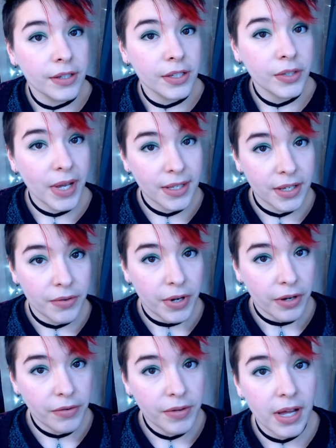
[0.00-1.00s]
So as you
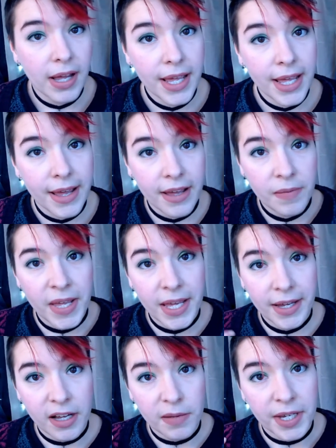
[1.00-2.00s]
know, I am a
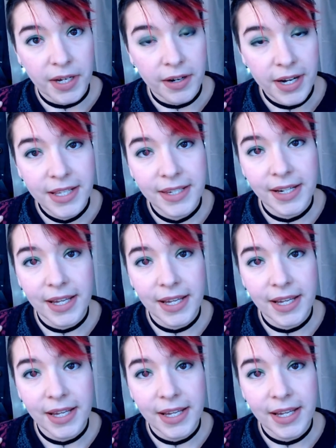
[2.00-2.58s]
comic artist,